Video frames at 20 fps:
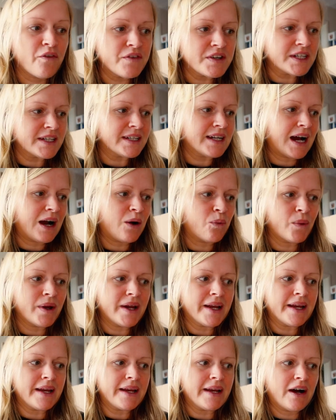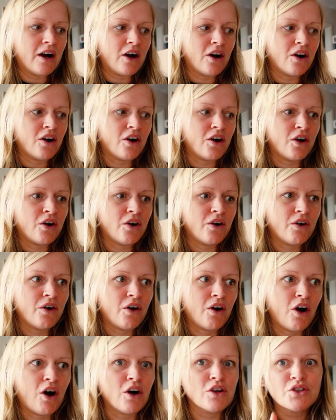Obviously now we are,
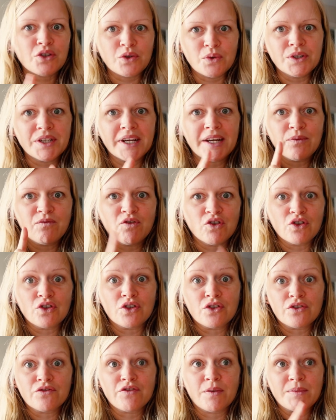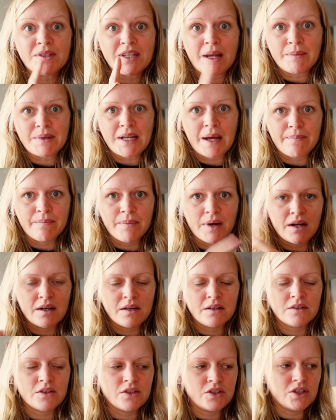our school year runs from September
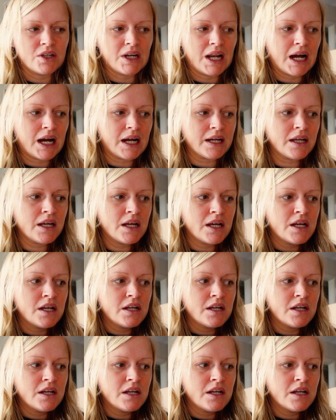to July.